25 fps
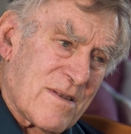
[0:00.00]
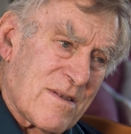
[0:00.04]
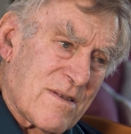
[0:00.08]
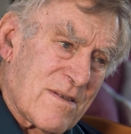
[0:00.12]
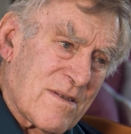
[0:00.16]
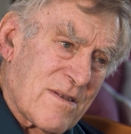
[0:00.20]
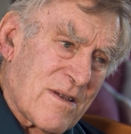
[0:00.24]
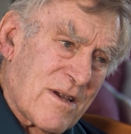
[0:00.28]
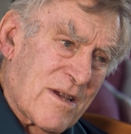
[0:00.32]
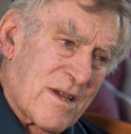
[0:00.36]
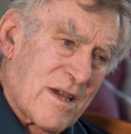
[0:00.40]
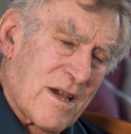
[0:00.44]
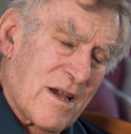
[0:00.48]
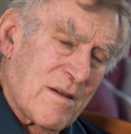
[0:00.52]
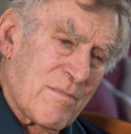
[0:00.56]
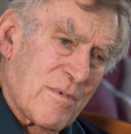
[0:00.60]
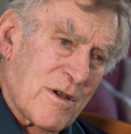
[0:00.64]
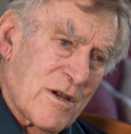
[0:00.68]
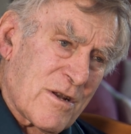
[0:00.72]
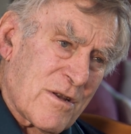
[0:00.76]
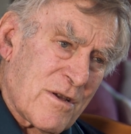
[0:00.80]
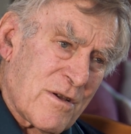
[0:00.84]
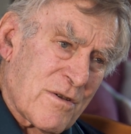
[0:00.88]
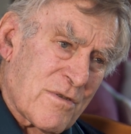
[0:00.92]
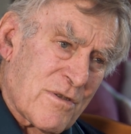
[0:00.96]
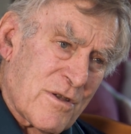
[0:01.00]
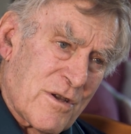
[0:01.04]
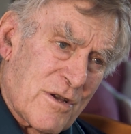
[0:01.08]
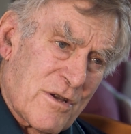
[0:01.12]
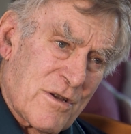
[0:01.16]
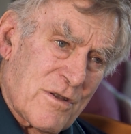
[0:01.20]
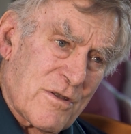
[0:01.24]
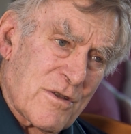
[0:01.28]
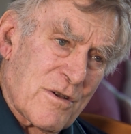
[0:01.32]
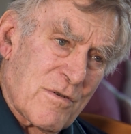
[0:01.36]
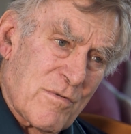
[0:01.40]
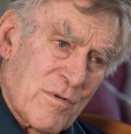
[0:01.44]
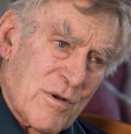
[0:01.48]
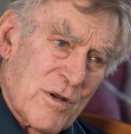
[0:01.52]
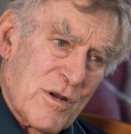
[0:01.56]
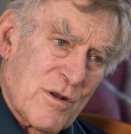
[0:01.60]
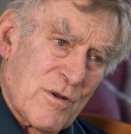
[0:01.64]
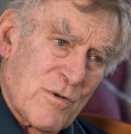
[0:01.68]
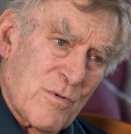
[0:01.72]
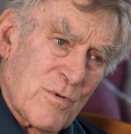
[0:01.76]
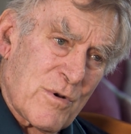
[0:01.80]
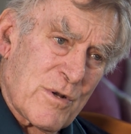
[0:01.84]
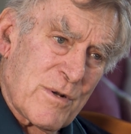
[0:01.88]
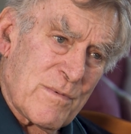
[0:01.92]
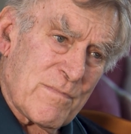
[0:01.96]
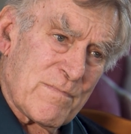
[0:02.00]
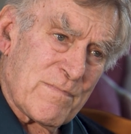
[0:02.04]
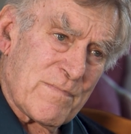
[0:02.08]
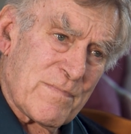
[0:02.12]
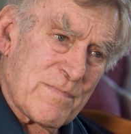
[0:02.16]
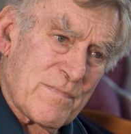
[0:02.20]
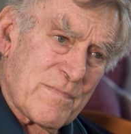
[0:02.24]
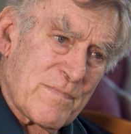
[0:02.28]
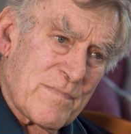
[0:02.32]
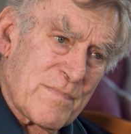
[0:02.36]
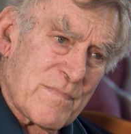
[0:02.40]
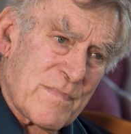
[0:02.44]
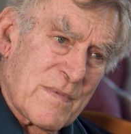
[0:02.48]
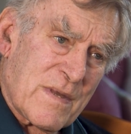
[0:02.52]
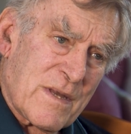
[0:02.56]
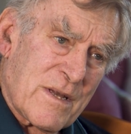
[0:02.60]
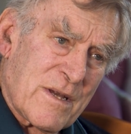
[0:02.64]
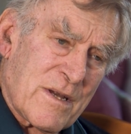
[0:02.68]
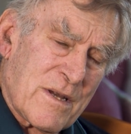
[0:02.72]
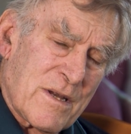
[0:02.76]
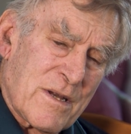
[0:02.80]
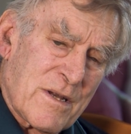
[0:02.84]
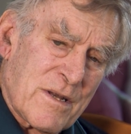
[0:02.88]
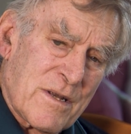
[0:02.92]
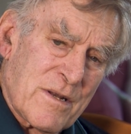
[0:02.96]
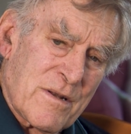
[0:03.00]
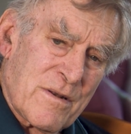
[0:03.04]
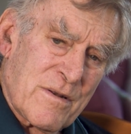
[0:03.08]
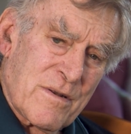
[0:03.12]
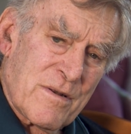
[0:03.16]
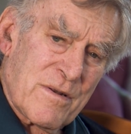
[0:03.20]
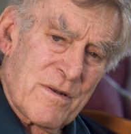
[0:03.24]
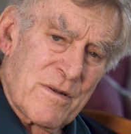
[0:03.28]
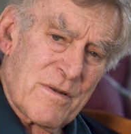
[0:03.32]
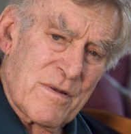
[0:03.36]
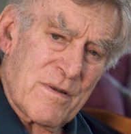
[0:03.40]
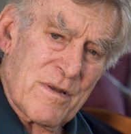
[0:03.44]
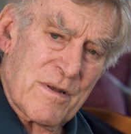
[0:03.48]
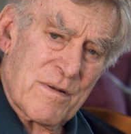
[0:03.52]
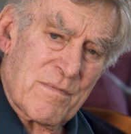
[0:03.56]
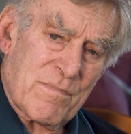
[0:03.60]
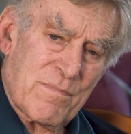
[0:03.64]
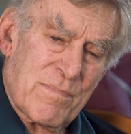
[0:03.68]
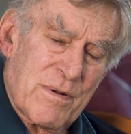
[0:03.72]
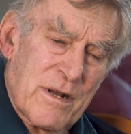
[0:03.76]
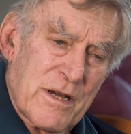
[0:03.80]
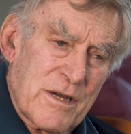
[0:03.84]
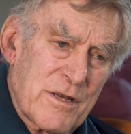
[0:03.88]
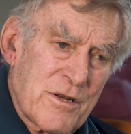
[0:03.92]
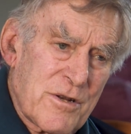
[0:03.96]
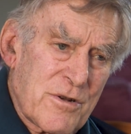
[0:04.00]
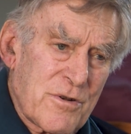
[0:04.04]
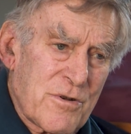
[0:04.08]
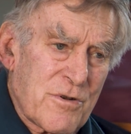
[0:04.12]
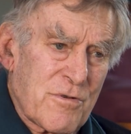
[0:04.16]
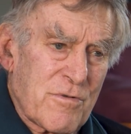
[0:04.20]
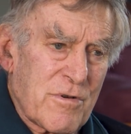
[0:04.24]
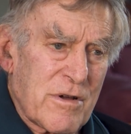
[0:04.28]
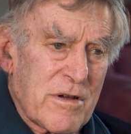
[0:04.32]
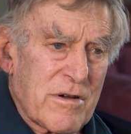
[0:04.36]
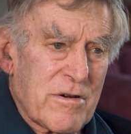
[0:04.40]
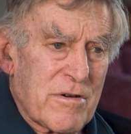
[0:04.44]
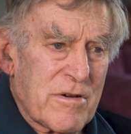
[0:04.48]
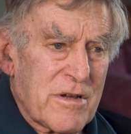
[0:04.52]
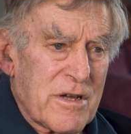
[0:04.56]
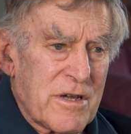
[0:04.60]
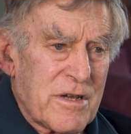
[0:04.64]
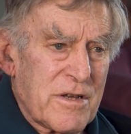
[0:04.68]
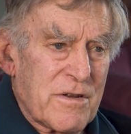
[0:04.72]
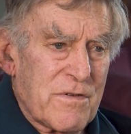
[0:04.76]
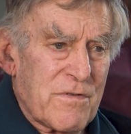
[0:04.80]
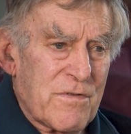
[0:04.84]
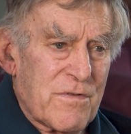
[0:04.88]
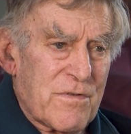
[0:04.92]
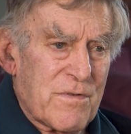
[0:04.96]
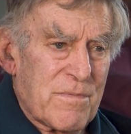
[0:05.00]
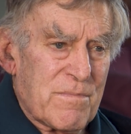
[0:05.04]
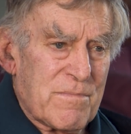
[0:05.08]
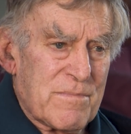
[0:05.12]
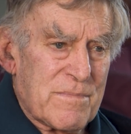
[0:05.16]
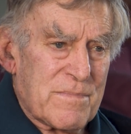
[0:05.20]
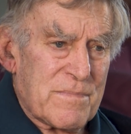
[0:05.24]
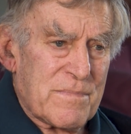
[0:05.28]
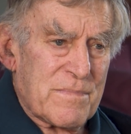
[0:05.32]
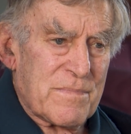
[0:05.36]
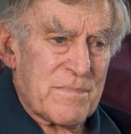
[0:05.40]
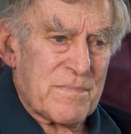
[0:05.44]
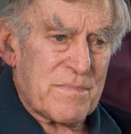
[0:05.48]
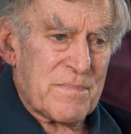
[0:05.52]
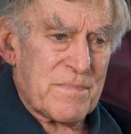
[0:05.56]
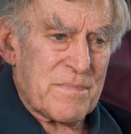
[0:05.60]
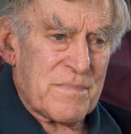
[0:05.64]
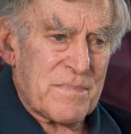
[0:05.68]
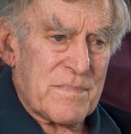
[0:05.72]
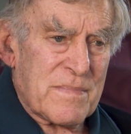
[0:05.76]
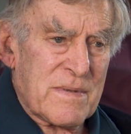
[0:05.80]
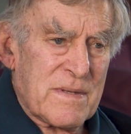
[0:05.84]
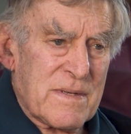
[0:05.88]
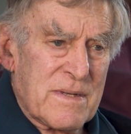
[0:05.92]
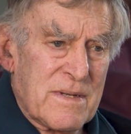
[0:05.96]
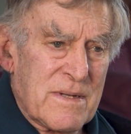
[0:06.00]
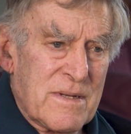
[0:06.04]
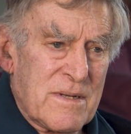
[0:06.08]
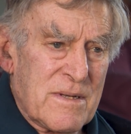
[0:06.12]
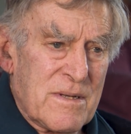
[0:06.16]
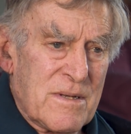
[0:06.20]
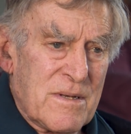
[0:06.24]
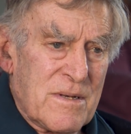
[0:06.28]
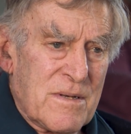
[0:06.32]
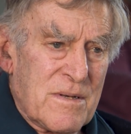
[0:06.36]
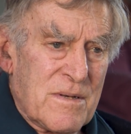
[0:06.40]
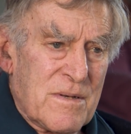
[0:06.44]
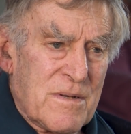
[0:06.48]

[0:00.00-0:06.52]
they came out here thinking they were going to win, and that played into our hands. Of